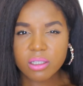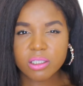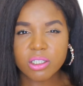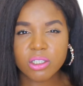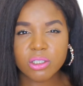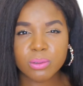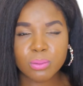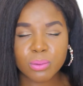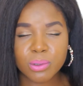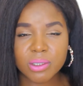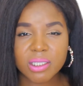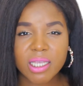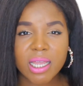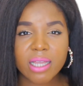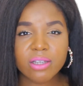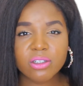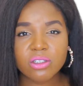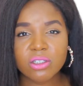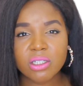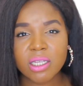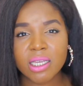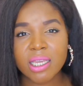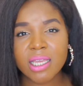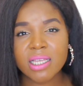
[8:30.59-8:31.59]
There's
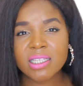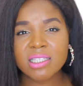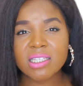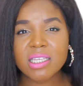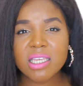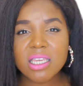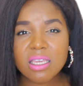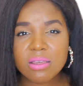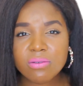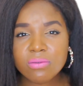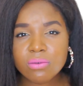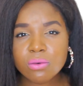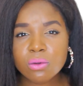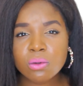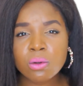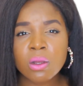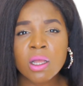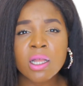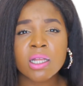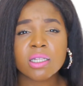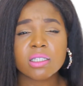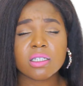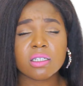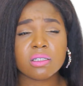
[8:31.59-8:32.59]
protection against
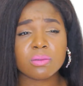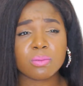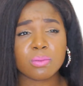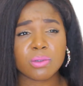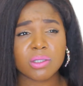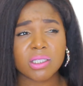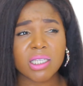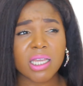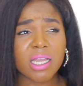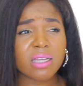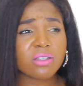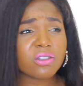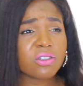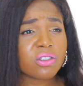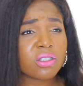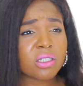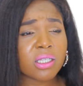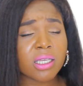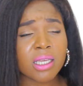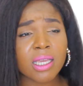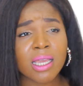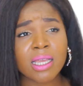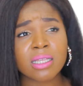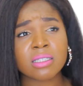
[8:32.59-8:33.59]
evil, there's
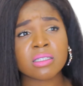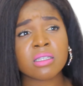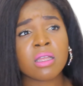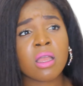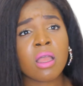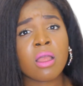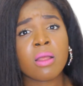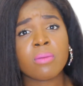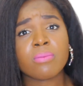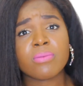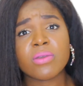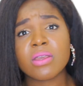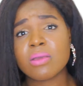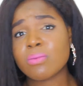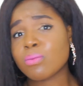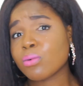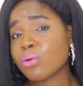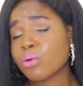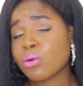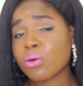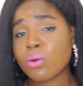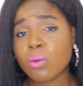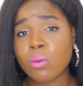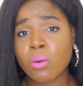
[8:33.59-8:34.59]
protection against
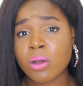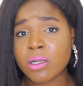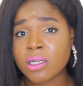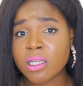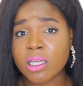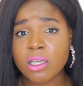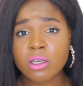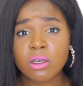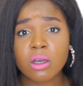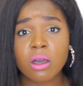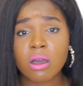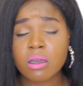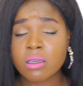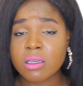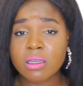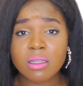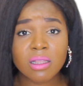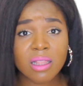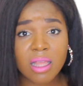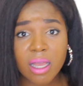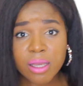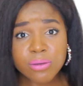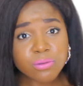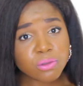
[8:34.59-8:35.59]
people who want to cut
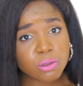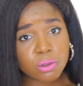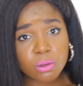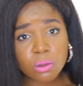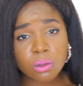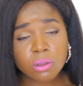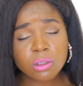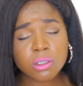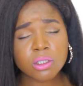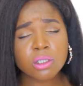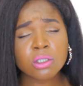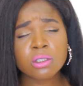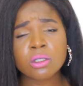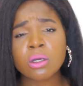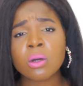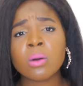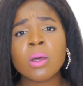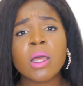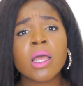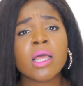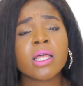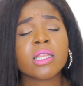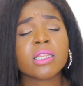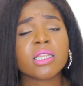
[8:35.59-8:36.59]
your life short, you
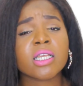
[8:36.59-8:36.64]
know.